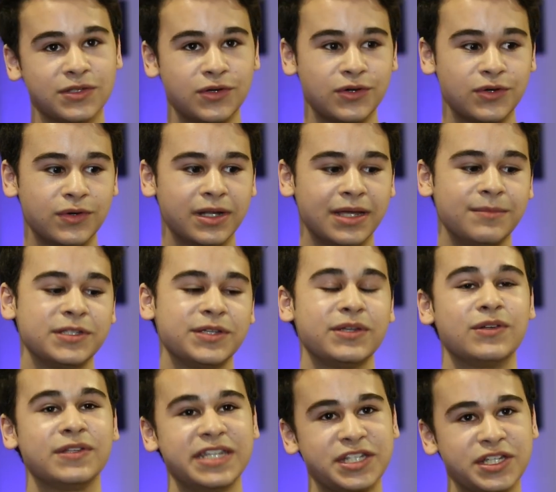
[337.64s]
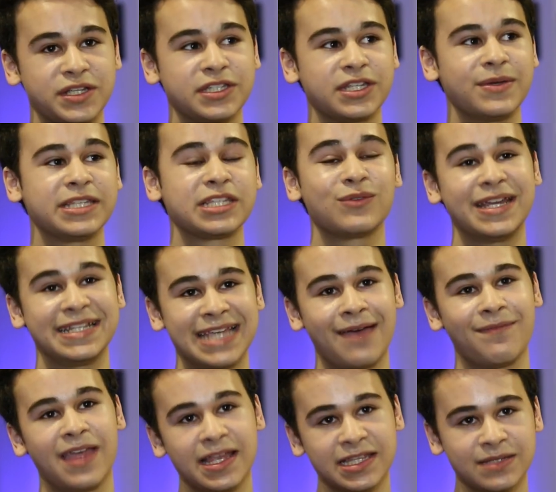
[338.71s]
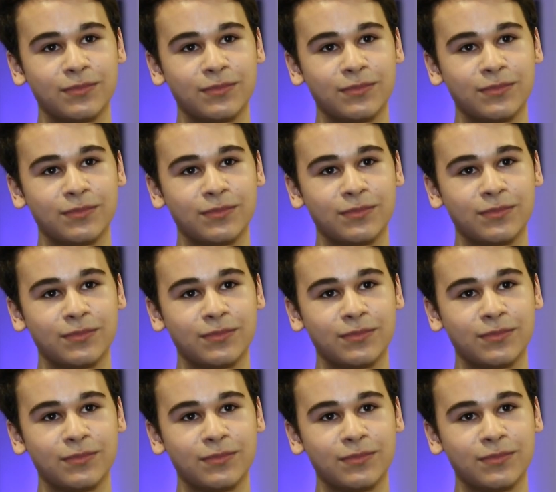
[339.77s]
school and I'm doing auditions, so it's great to have that